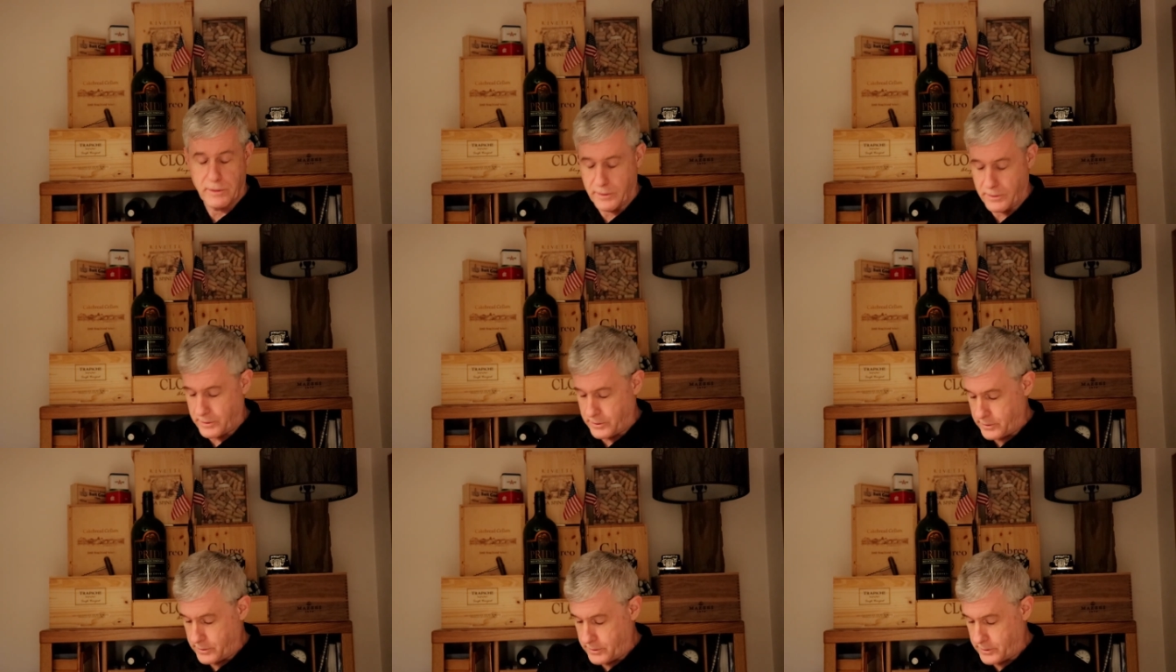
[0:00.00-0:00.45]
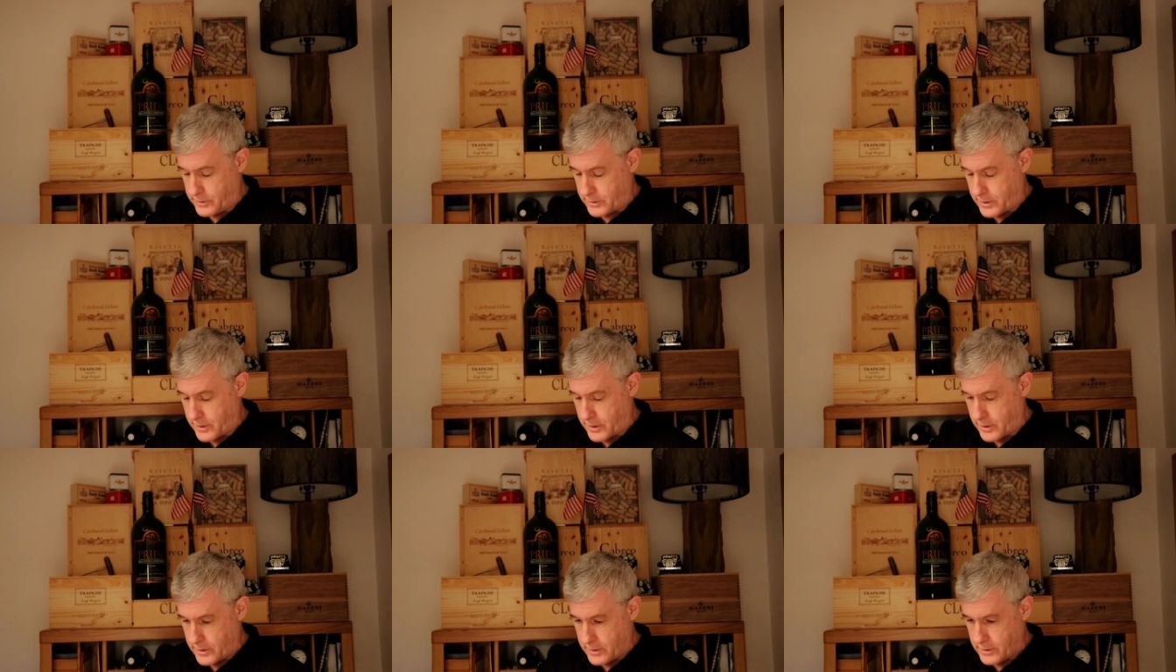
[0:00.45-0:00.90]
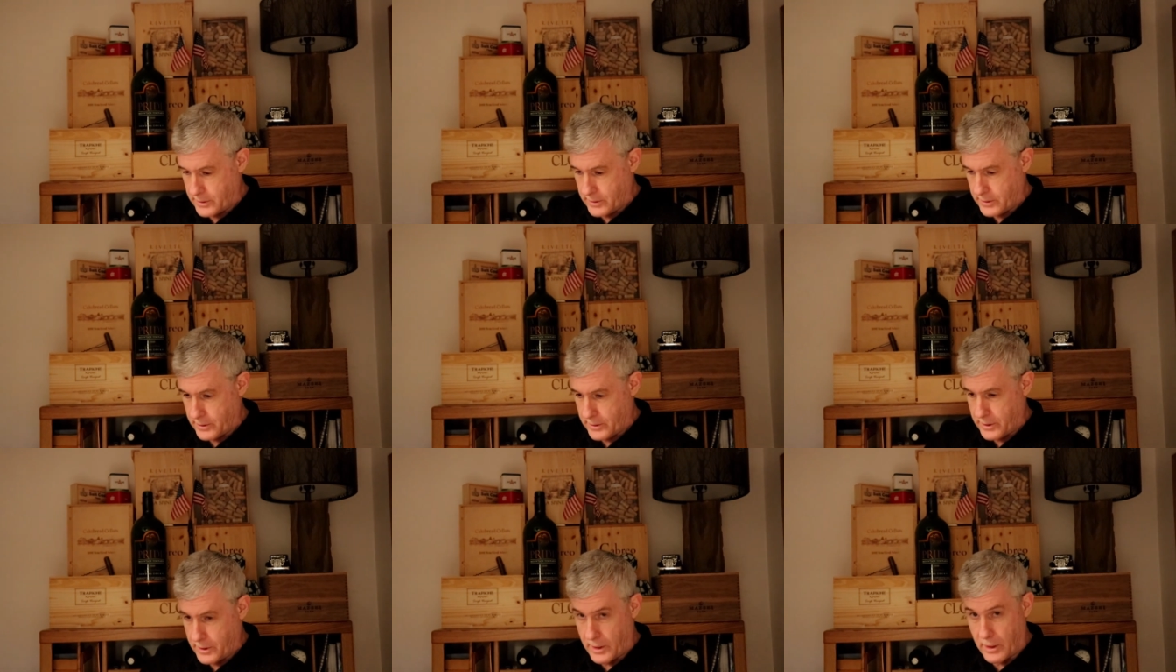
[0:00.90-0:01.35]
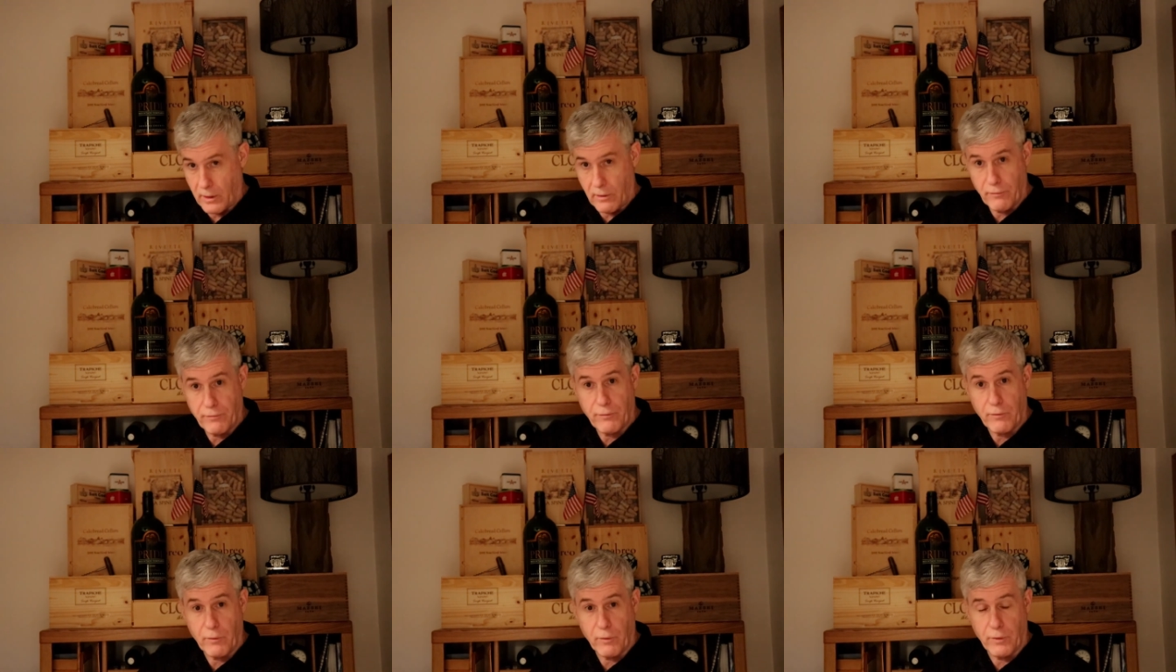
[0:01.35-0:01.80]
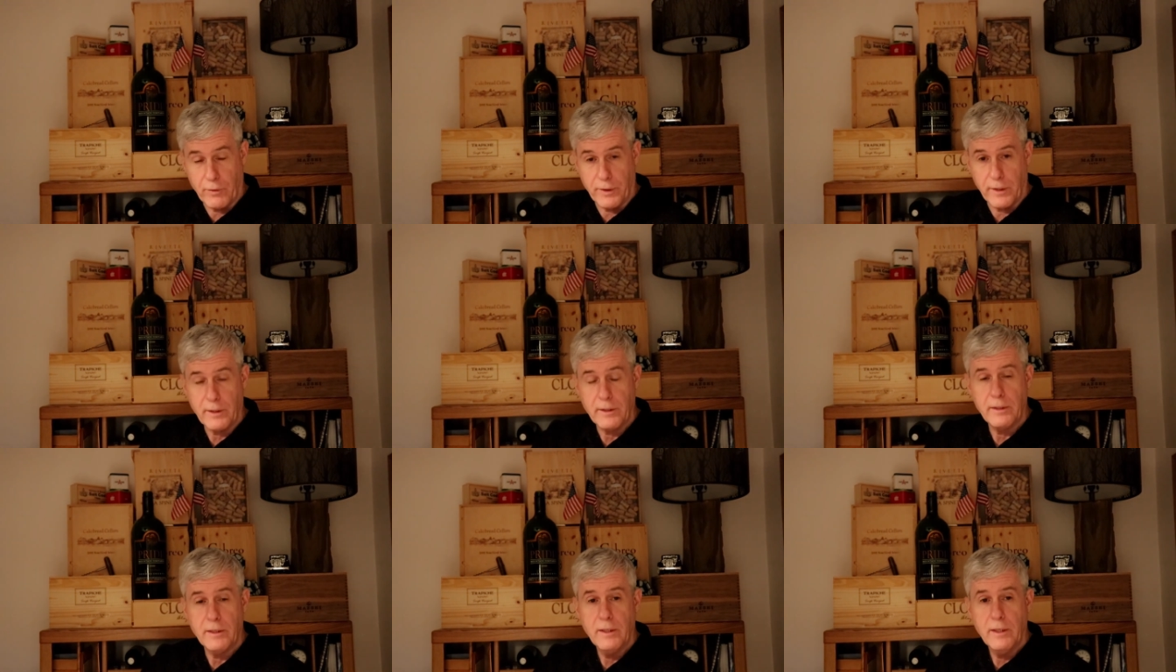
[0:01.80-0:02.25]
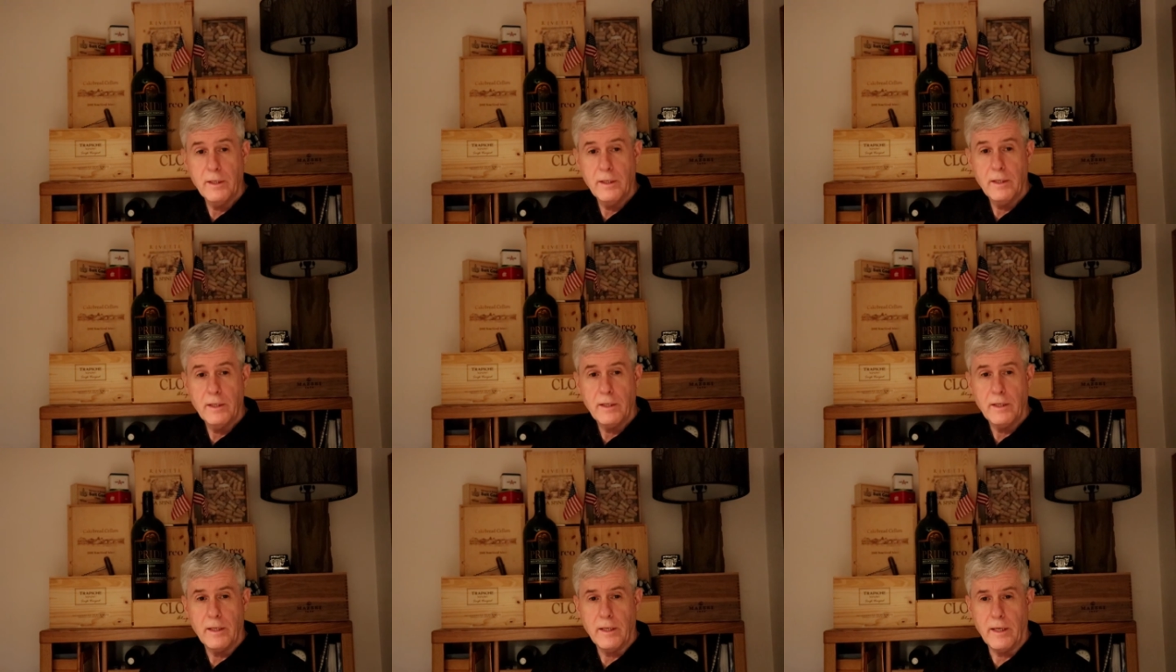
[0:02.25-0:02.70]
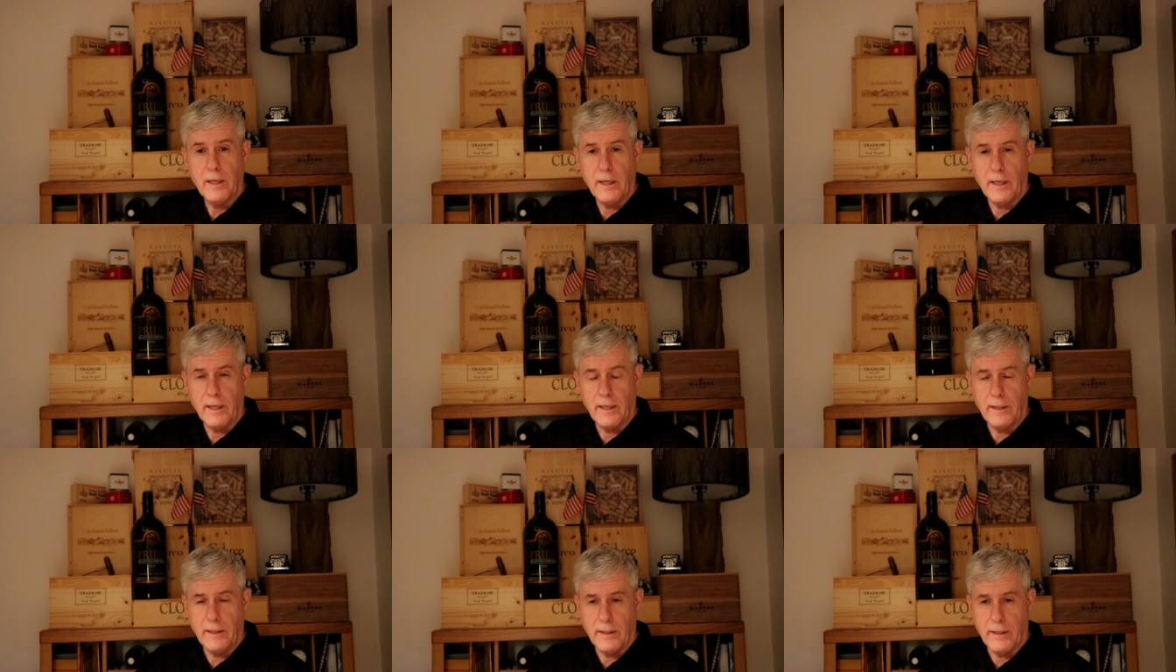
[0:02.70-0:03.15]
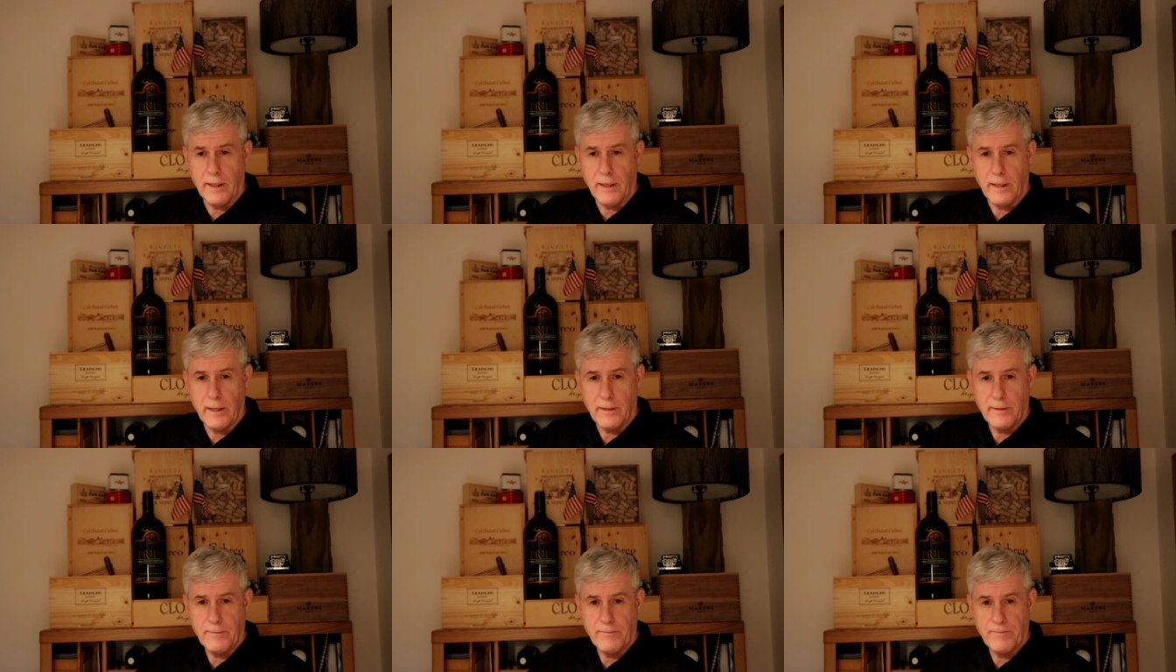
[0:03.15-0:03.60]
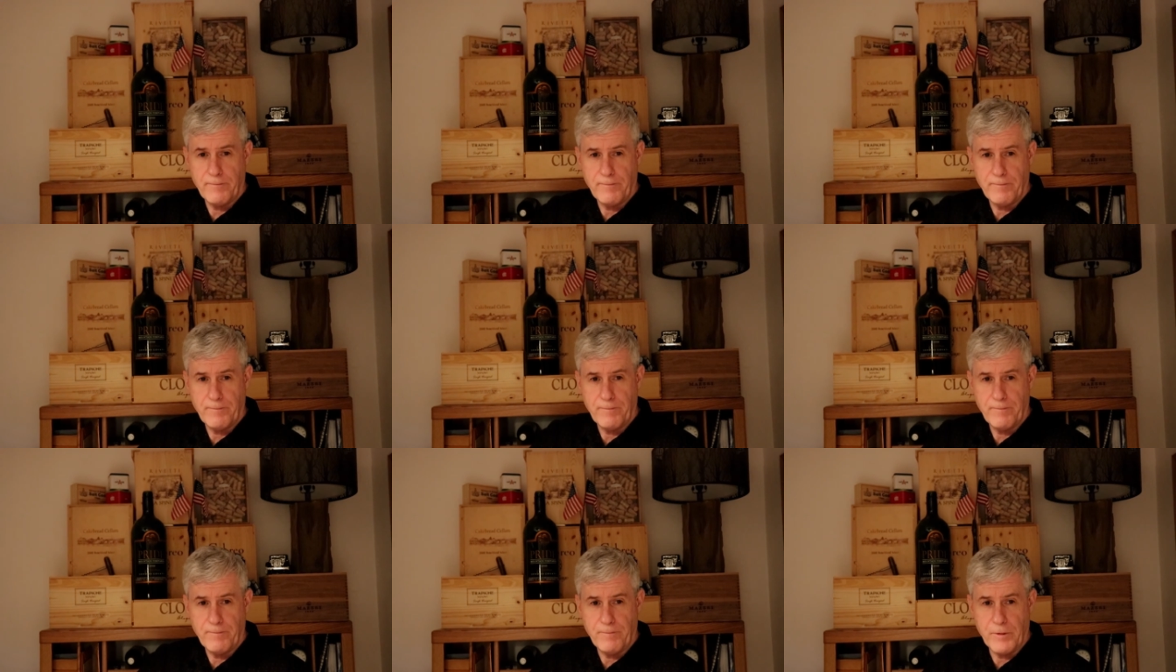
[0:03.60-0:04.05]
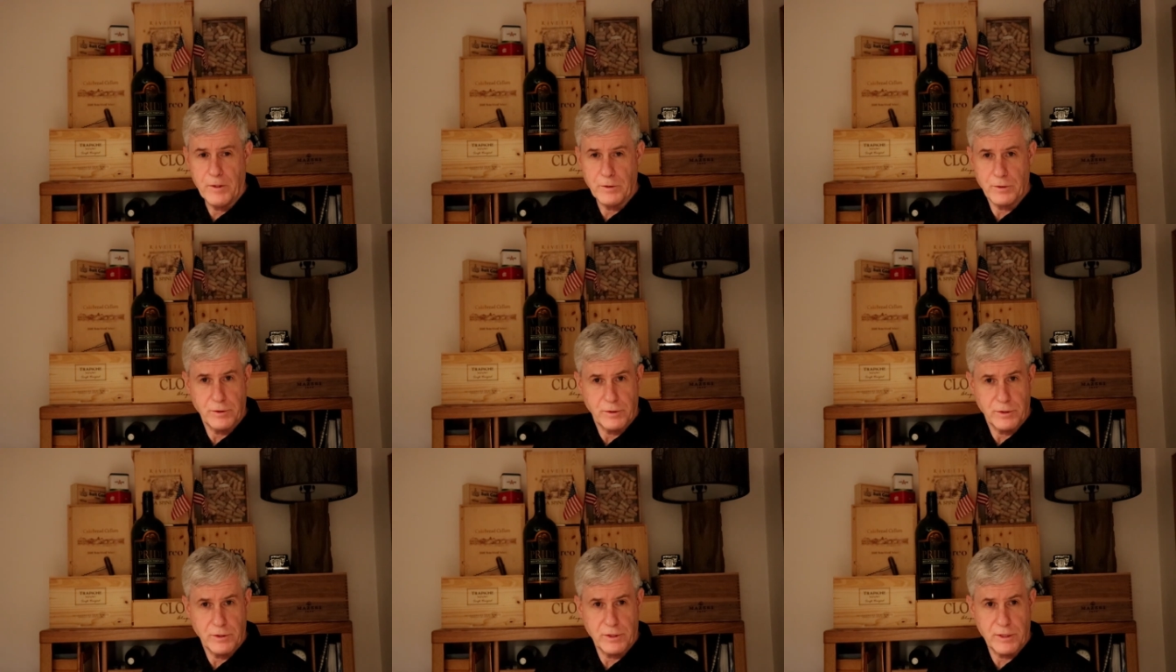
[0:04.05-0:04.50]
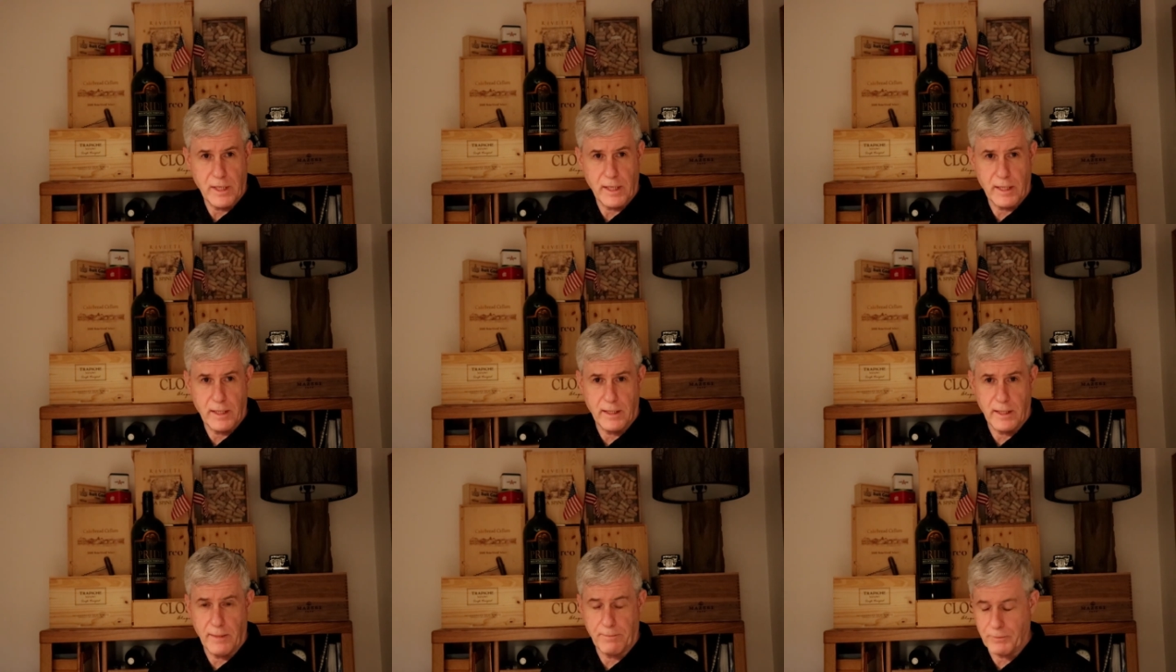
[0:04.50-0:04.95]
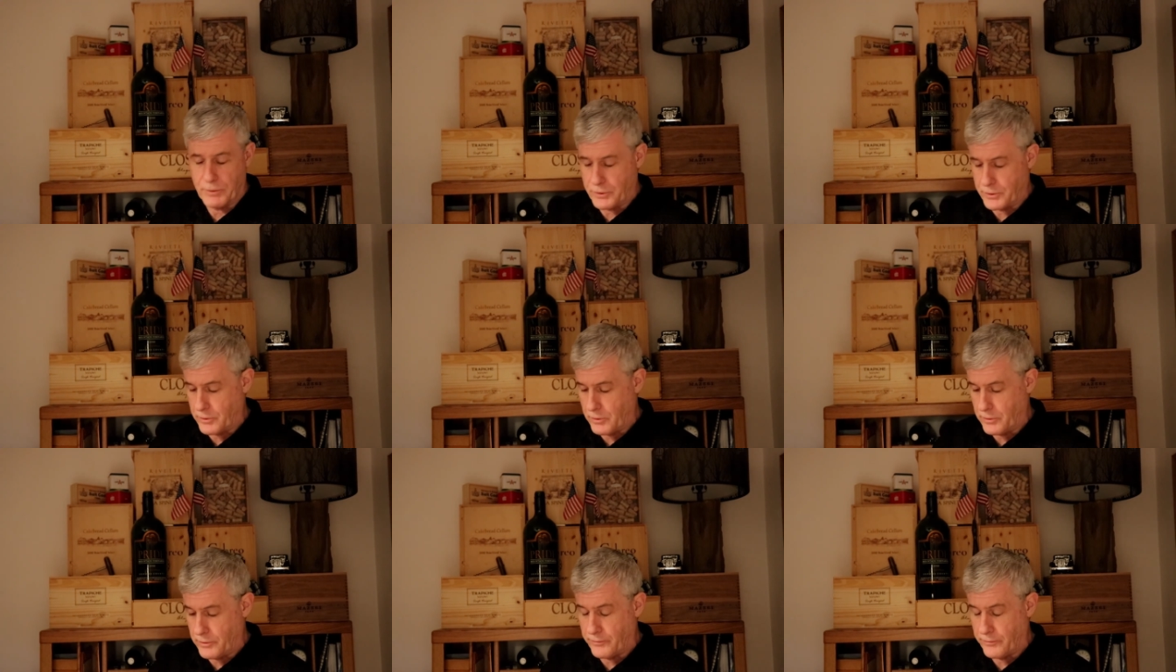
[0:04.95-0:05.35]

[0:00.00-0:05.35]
This is uh, California, and uh, this is the second episode.